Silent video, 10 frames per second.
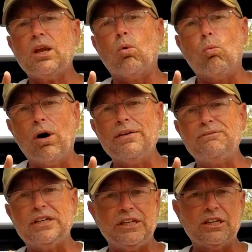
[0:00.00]
One
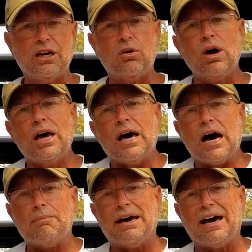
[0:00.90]
video
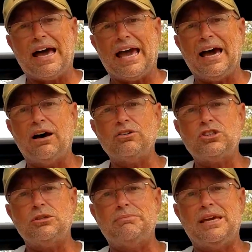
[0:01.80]
about how
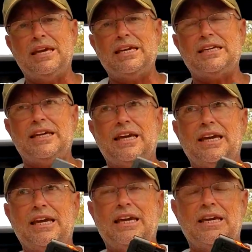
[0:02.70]
to make
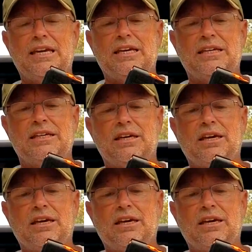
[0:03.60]
a